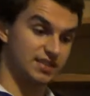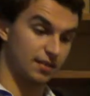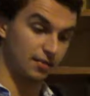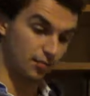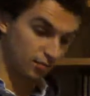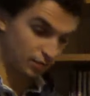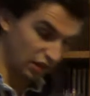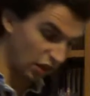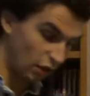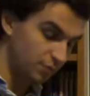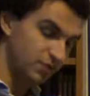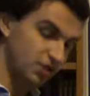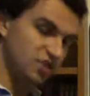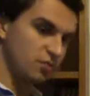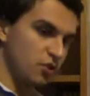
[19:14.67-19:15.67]
The
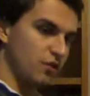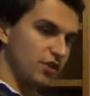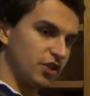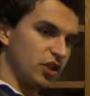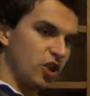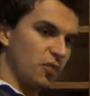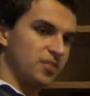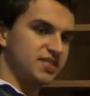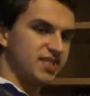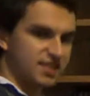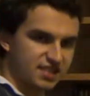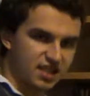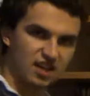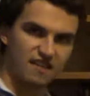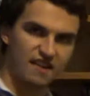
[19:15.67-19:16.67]
lobsters move in the
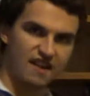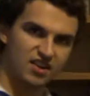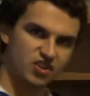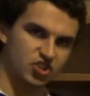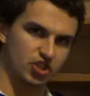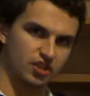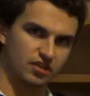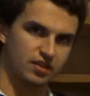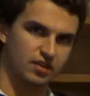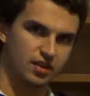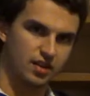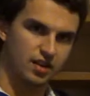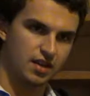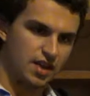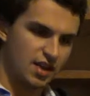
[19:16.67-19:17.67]
opposite direction.
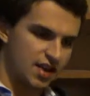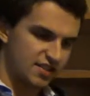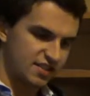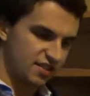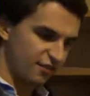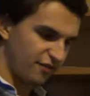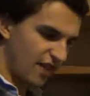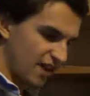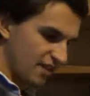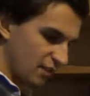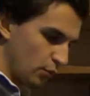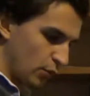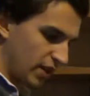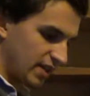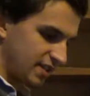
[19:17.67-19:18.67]
So the fact that
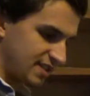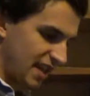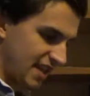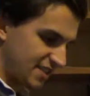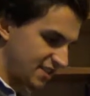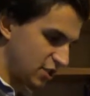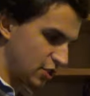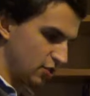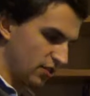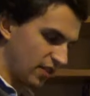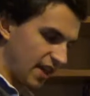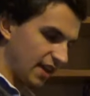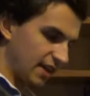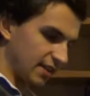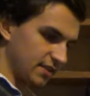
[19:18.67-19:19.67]
we can test two
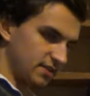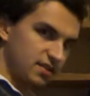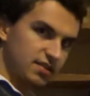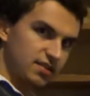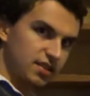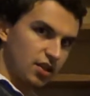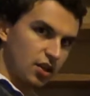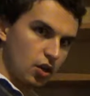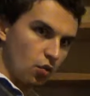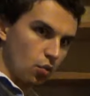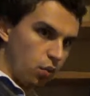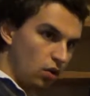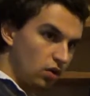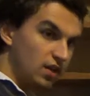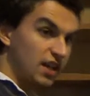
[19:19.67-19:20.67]
things,
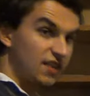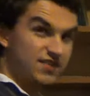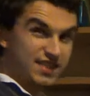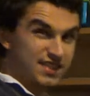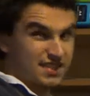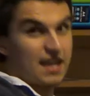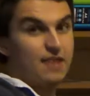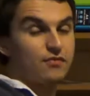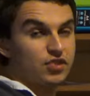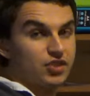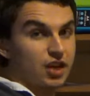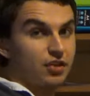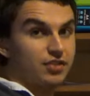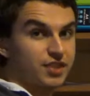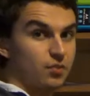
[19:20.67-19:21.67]
one gives the same
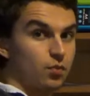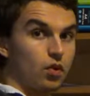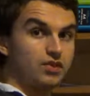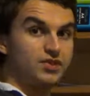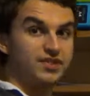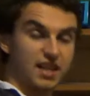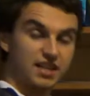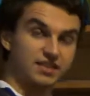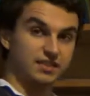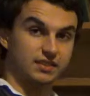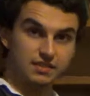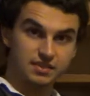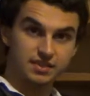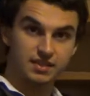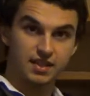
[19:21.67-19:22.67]
result and one
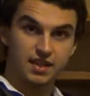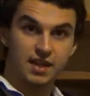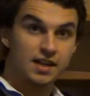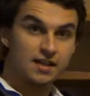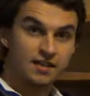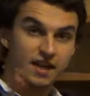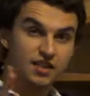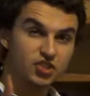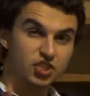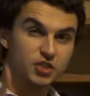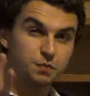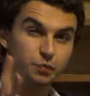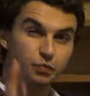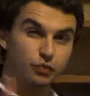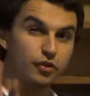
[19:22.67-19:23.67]
doesn't, then that
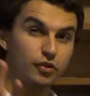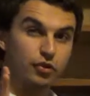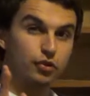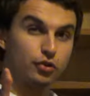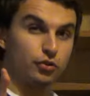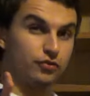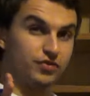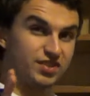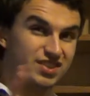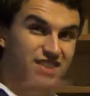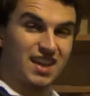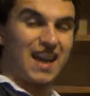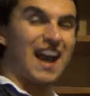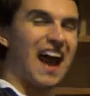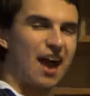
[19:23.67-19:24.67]
just proves
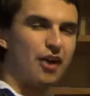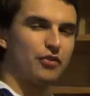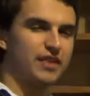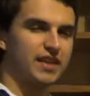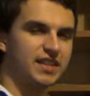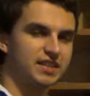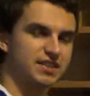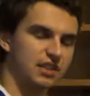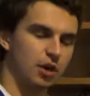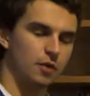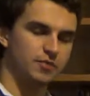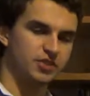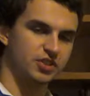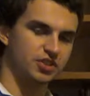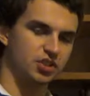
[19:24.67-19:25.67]
how these
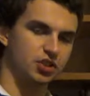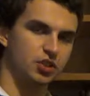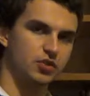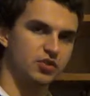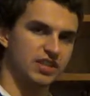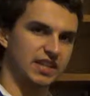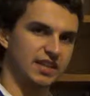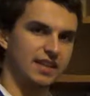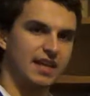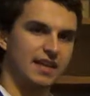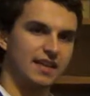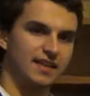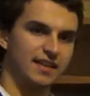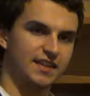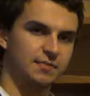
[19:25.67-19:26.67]
lobsters are using
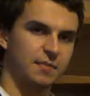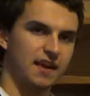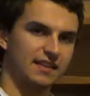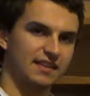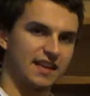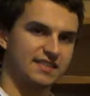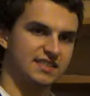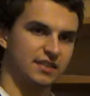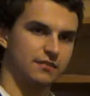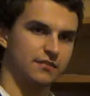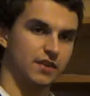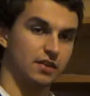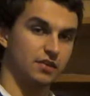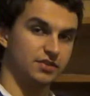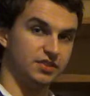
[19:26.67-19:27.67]
these magnetic
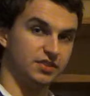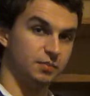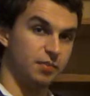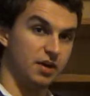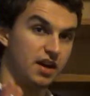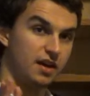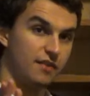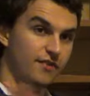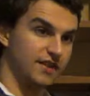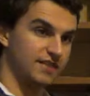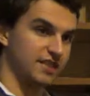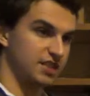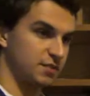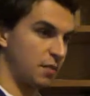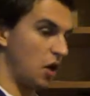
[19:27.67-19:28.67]
fields. It's a perfect
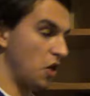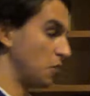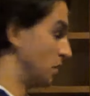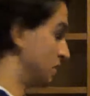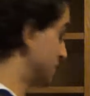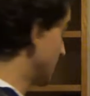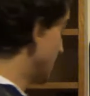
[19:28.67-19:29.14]
experiment.